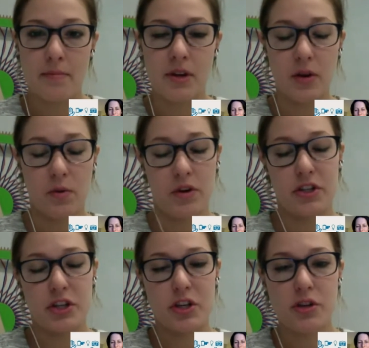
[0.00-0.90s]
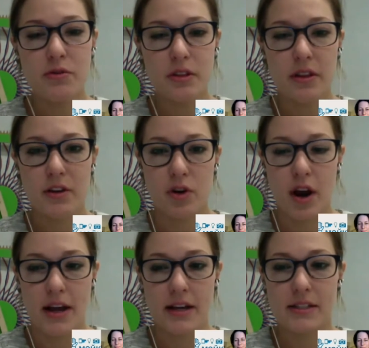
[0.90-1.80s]
in order to use
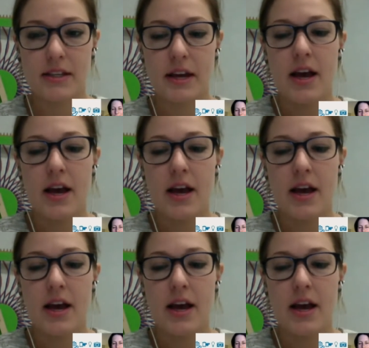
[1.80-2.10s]
electronics,